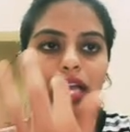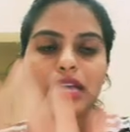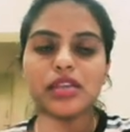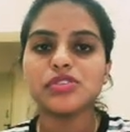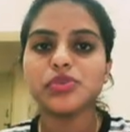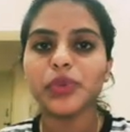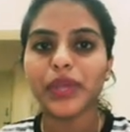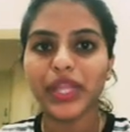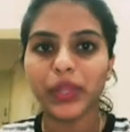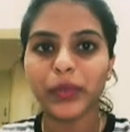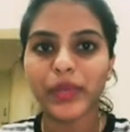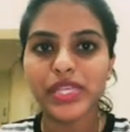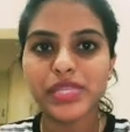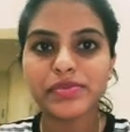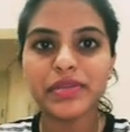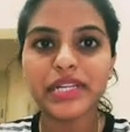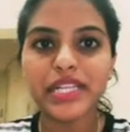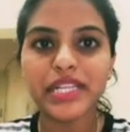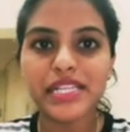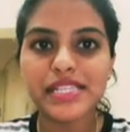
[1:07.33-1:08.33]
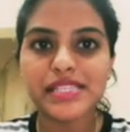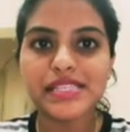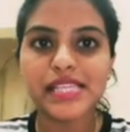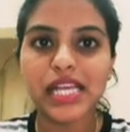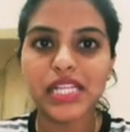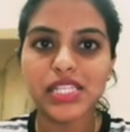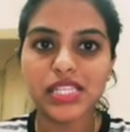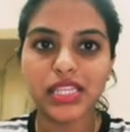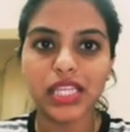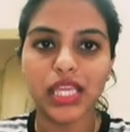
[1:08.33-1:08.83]
So investment is
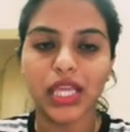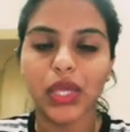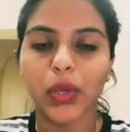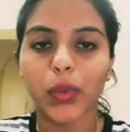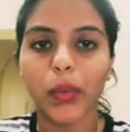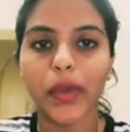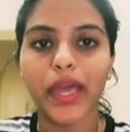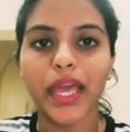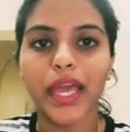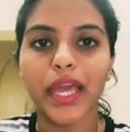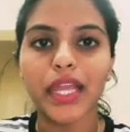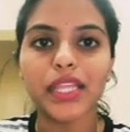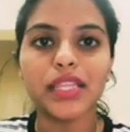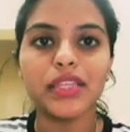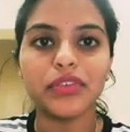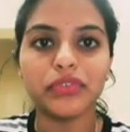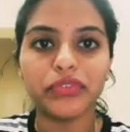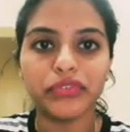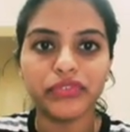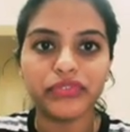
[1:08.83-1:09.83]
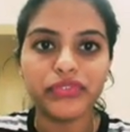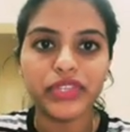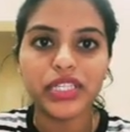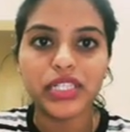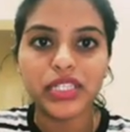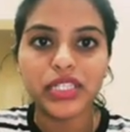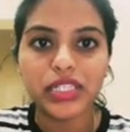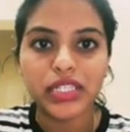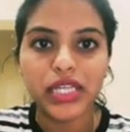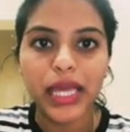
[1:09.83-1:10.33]
such thing where
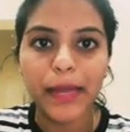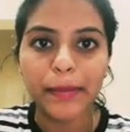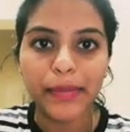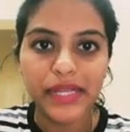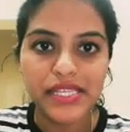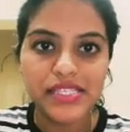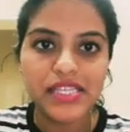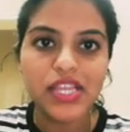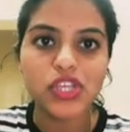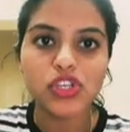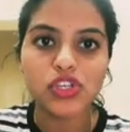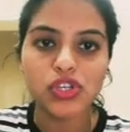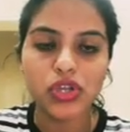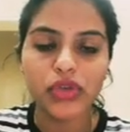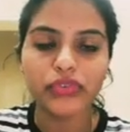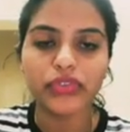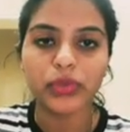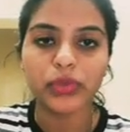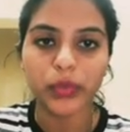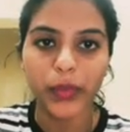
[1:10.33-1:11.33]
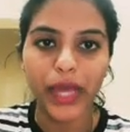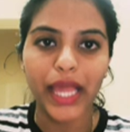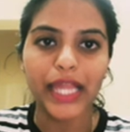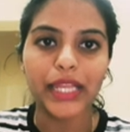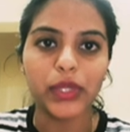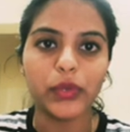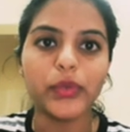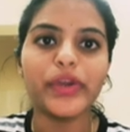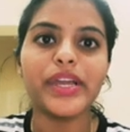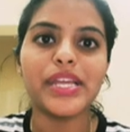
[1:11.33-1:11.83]
the appreciation of the
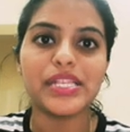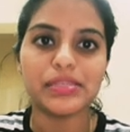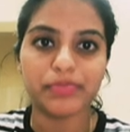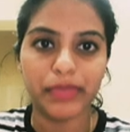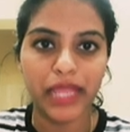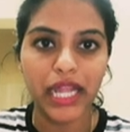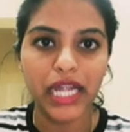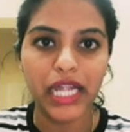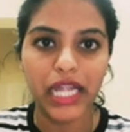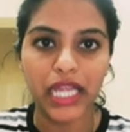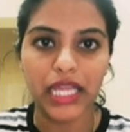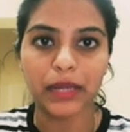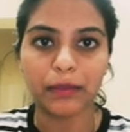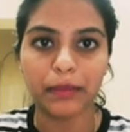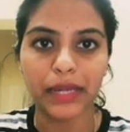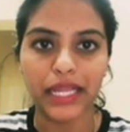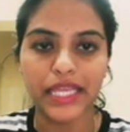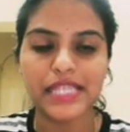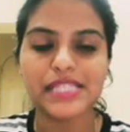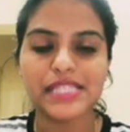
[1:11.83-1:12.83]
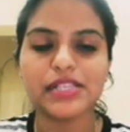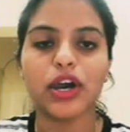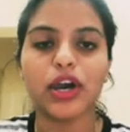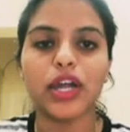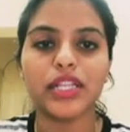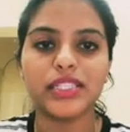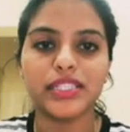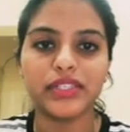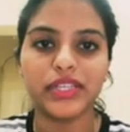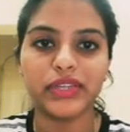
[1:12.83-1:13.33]
value is being taken place, or
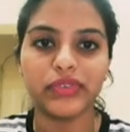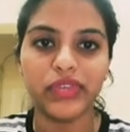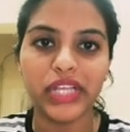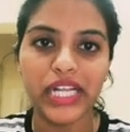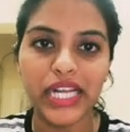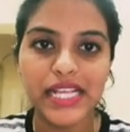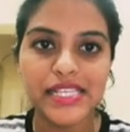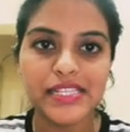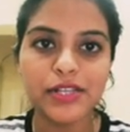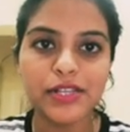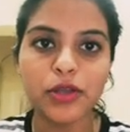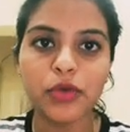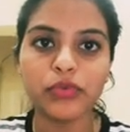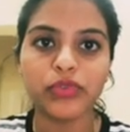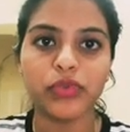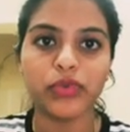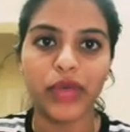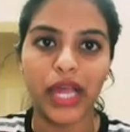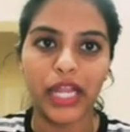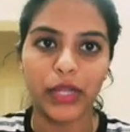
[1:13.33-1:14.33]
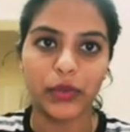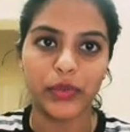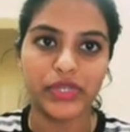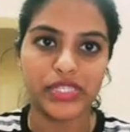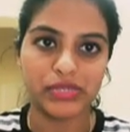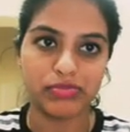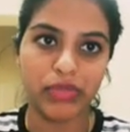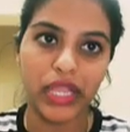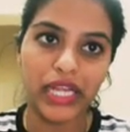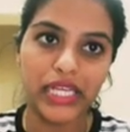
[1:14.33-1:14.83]
the increasing of the value
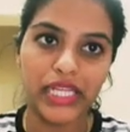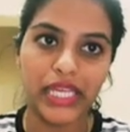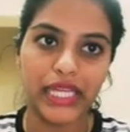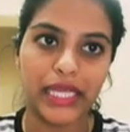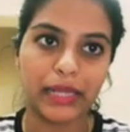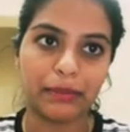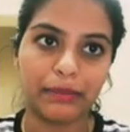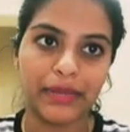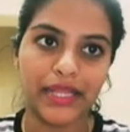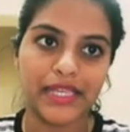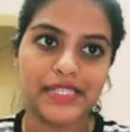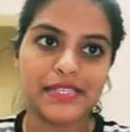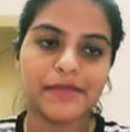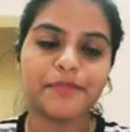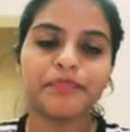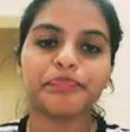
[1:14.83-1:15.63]
is being taken place.